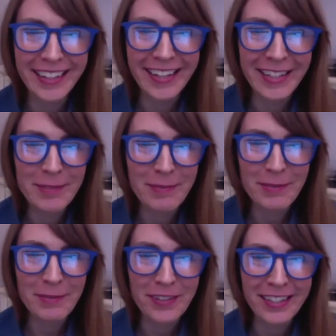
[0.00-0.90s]
and it's
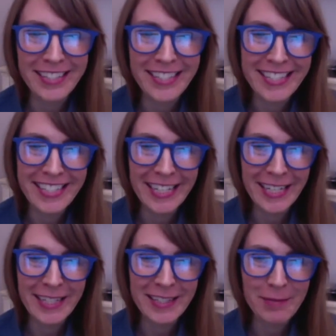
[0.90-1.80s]
been fun to
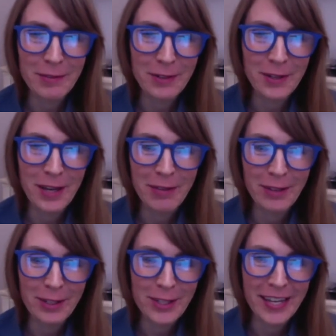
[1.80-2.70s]
see some of your
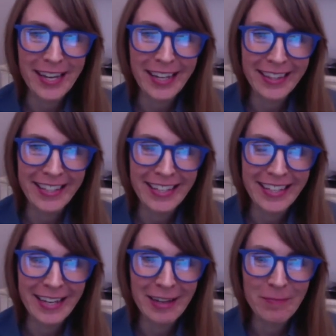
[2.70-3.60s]
coverage that
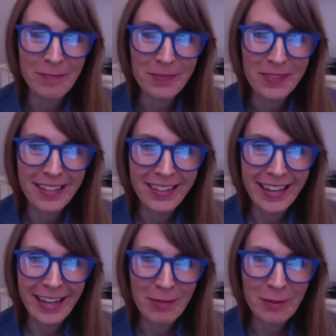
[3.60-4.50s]
the
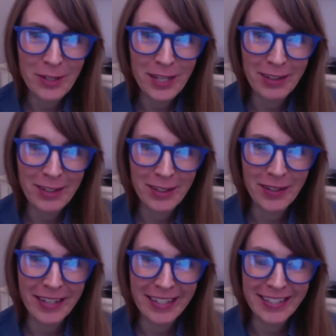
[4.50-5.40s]
animal shelter
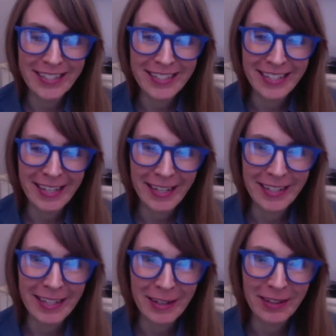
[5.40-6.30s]
has,
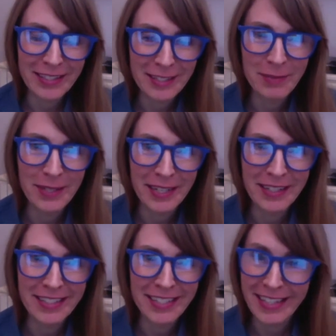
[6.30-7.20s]
and here at least in
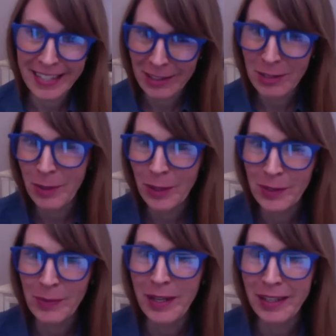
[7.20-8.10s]
Pinellas, and I think Hillsborough
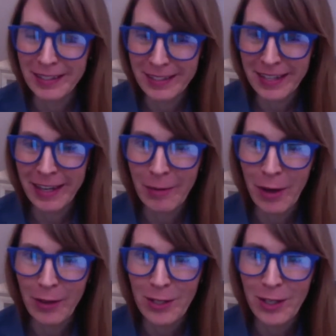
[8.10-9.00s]
as well, has
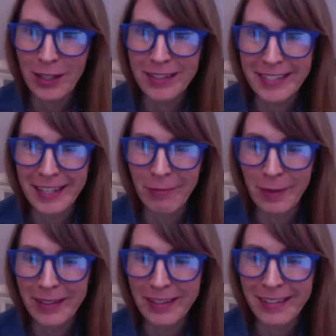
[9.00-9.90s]
all the dogs have
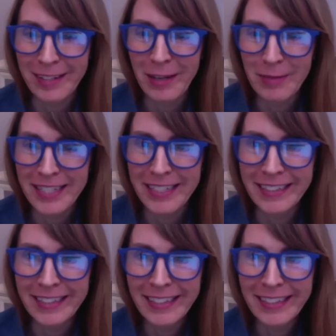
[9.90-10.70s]
been adopted.